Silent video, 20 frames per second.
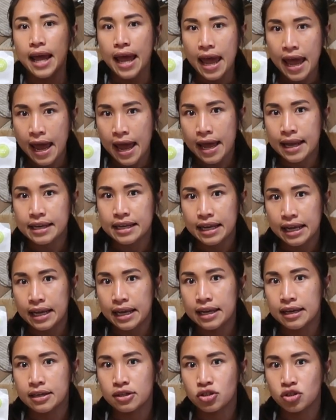add
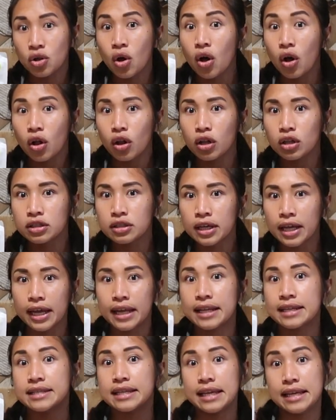in salt,
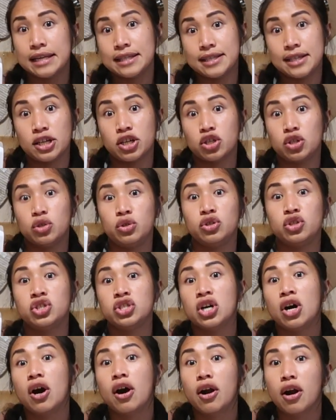it is easier to
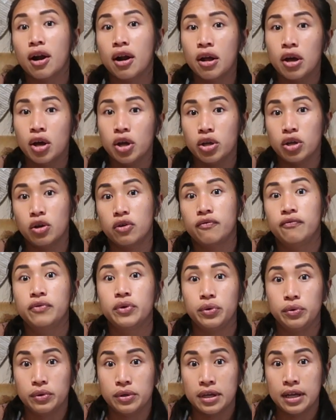char your
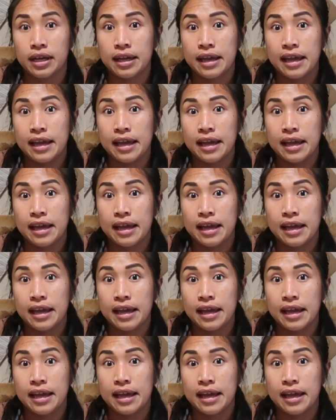food?